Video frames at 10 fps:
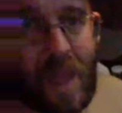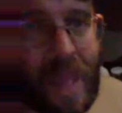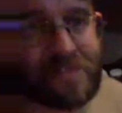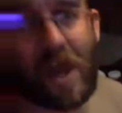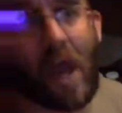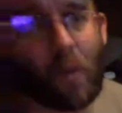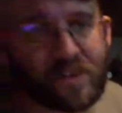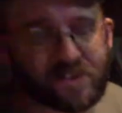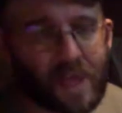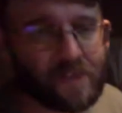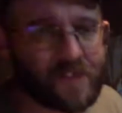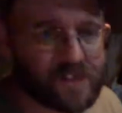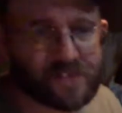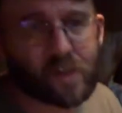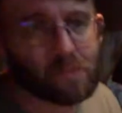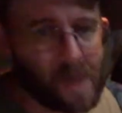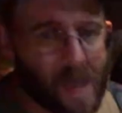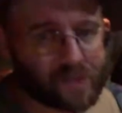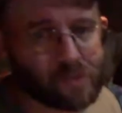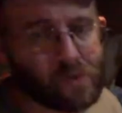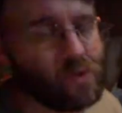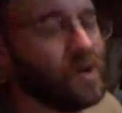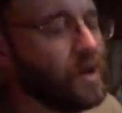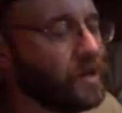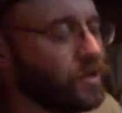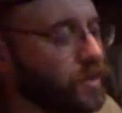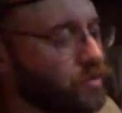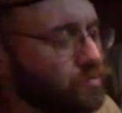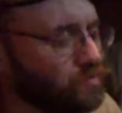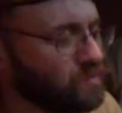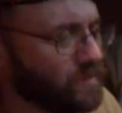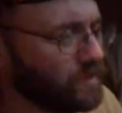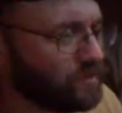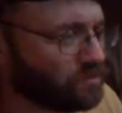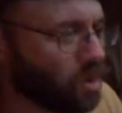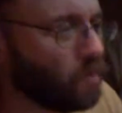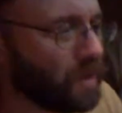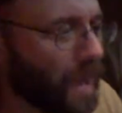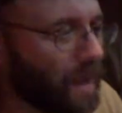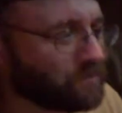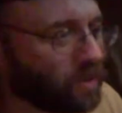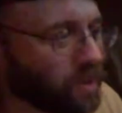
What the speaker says: as I always say, this is possible. You don't have to